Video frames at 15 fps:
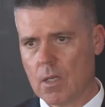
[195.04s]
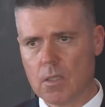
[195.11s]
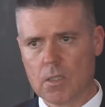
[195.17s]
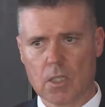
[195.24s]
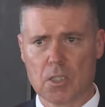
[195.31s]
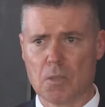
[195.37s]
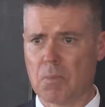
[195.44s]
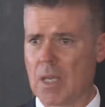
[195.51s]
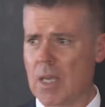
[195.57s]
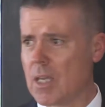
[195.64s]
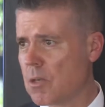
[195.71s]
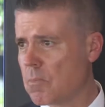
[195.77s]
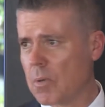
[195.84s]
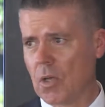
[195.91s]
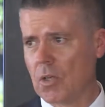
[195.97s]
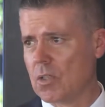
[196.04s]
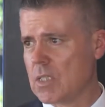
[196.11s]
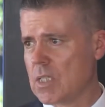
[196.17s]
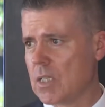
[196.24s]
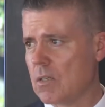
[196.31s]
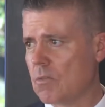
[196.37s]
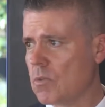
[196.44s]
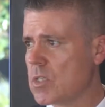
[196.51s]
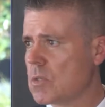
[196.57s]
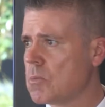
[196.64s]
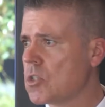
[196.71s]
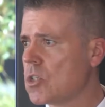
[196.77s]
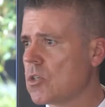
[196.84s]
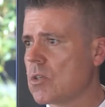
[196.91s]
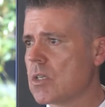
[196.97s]
So some key components here: risk
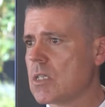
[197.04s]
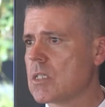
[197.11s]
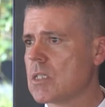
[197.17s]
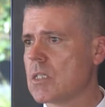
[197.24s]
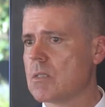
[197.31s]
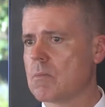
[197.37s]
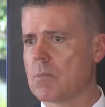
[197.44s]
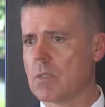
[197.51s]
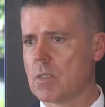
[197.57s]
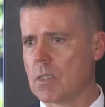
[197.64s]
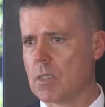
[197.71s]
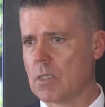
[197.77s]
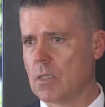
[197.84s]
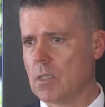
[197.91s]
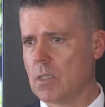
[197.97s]
maturity assessments,